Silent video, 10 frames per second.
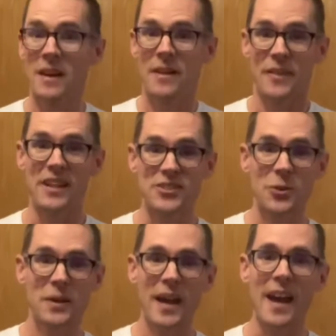That's
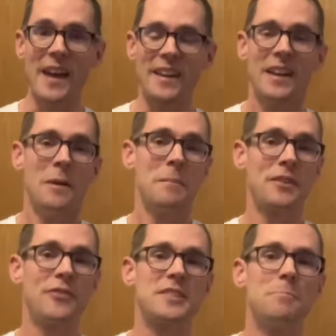okay. But
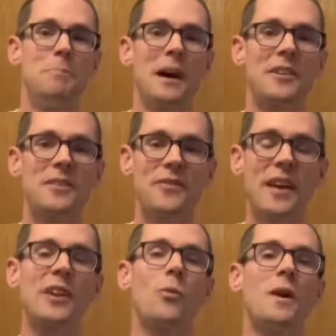if it's better
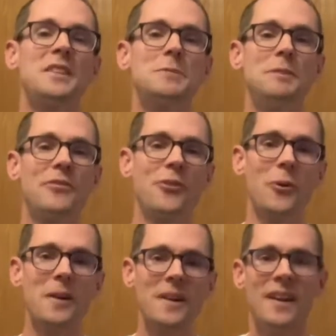than it was
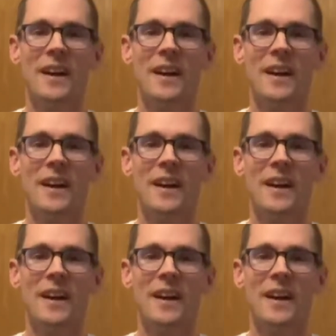before,